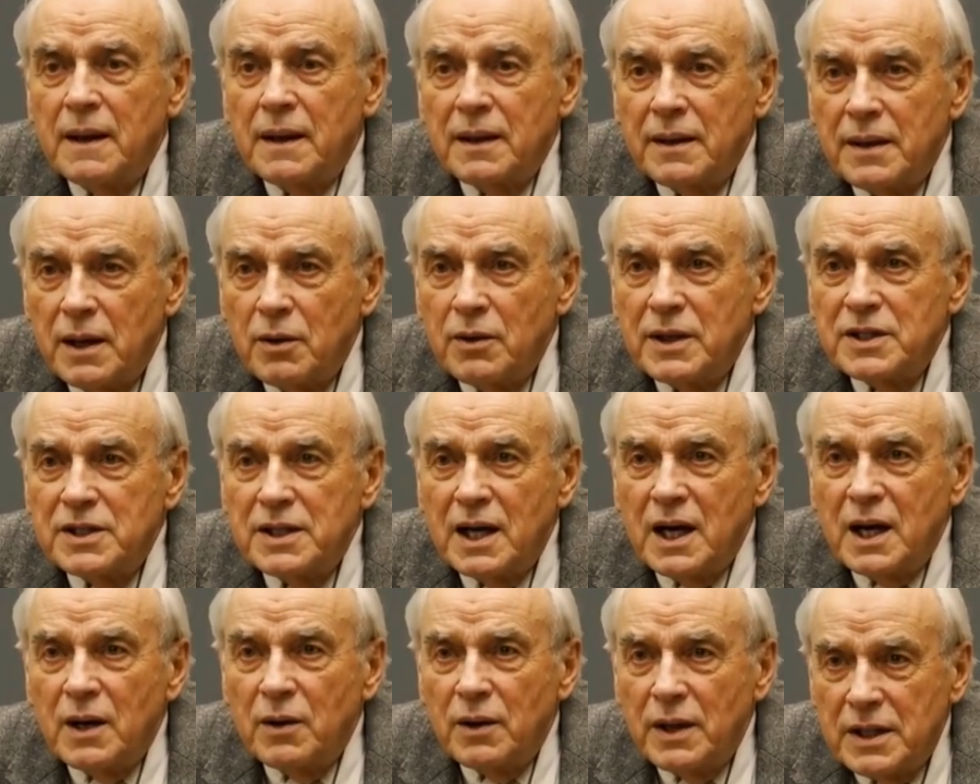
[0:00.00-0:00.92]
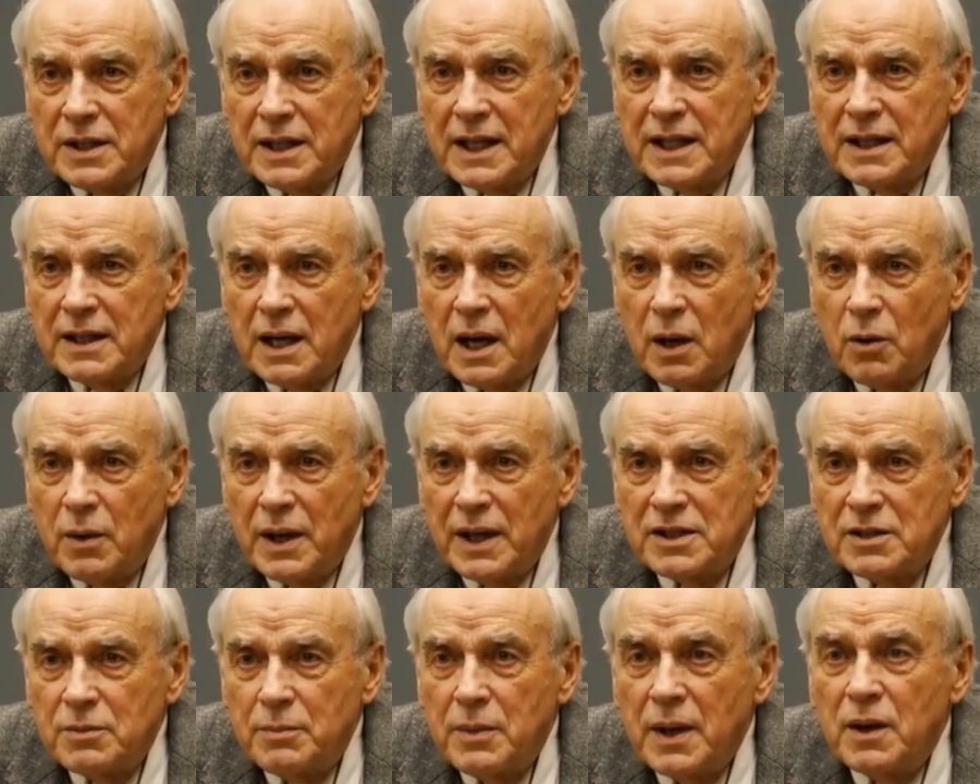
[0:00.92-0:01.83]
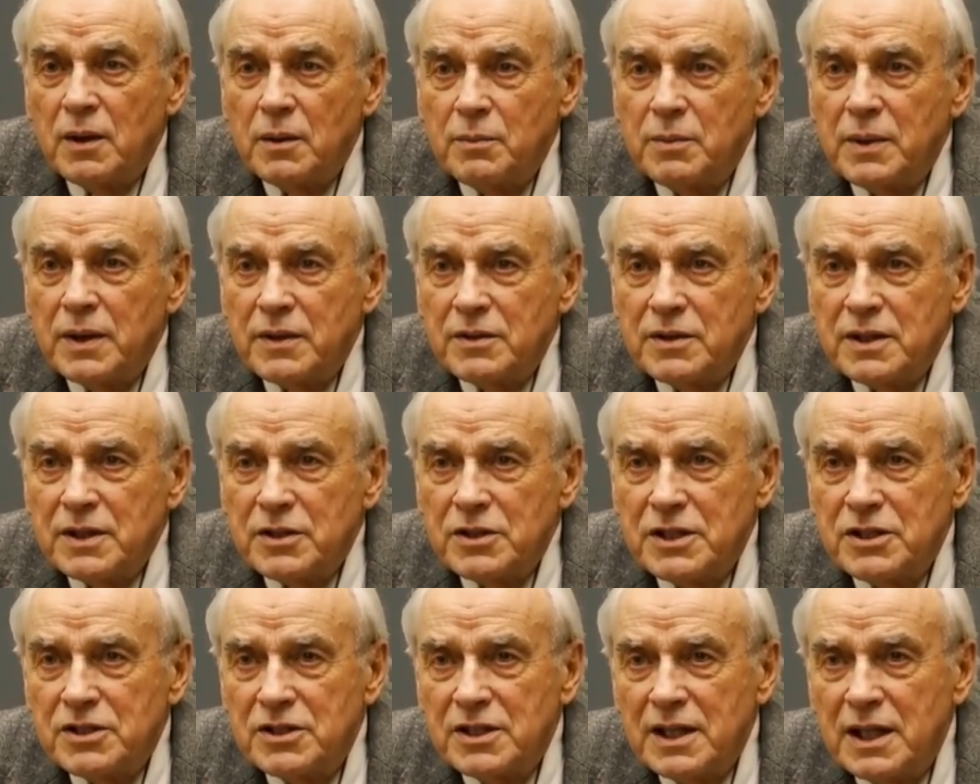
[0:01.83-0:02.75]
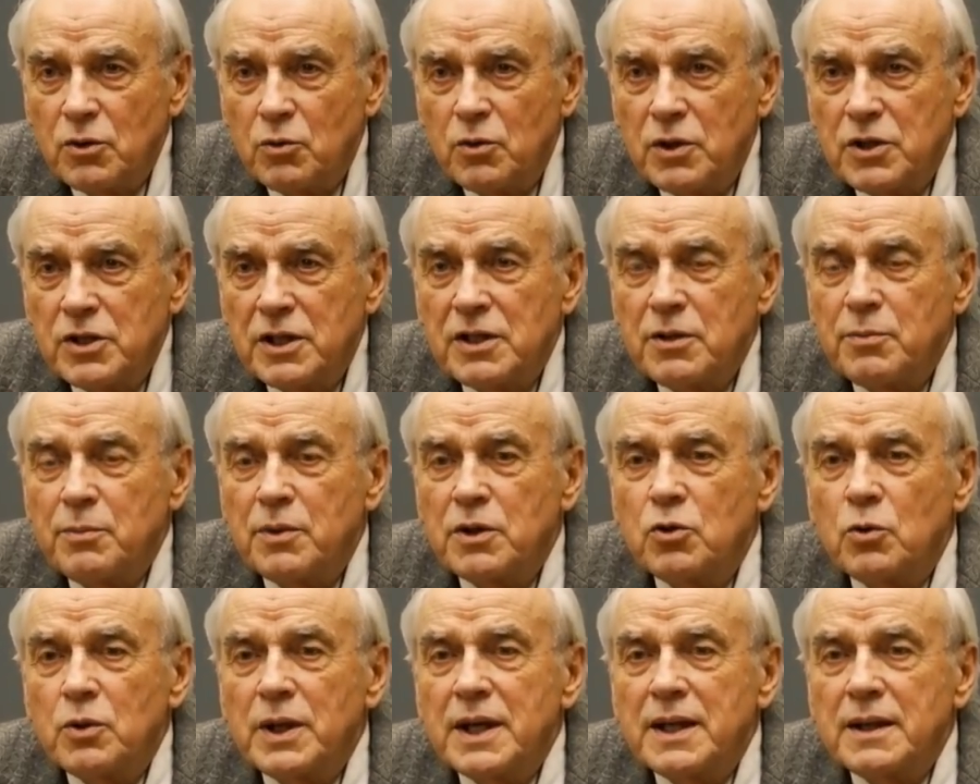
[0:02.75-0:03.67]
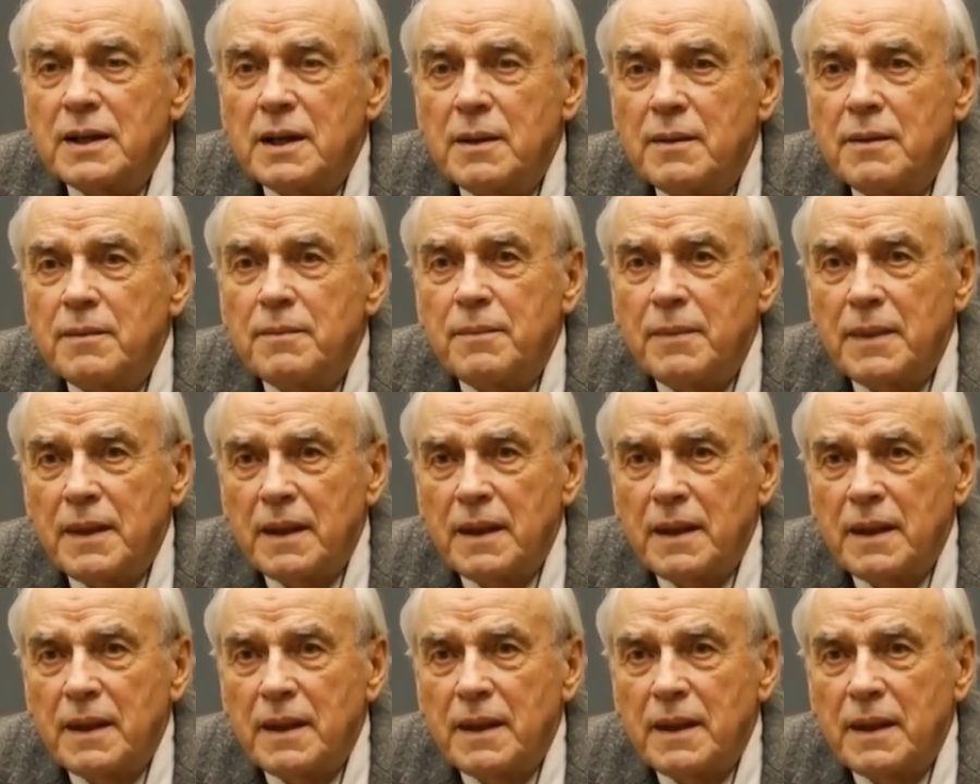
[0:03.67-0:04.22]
There is currently no experiment that distinguishes between them.